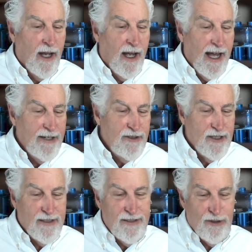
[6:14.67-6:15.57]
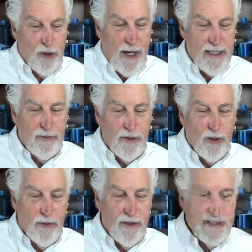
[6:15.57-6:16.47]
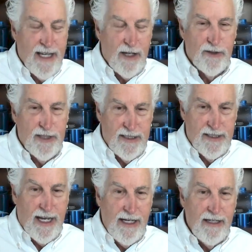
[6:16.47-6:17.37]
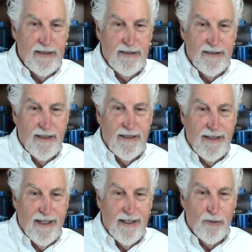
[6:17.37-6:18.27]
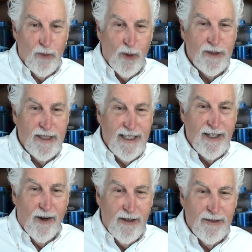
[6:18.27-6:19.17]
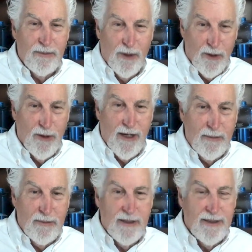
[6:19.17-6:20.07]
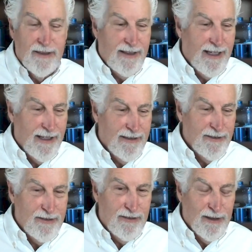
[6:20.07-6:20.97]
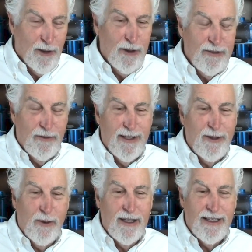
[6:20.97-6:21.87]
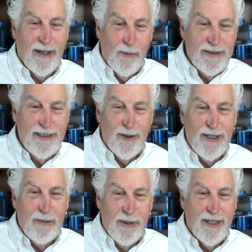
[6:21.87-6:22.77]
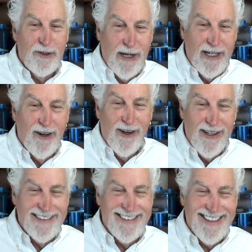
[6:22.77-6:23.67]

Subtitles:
I just transferred over to San Jose State and enrolled in the art program and learned very quickly I wasn't going to be a great artist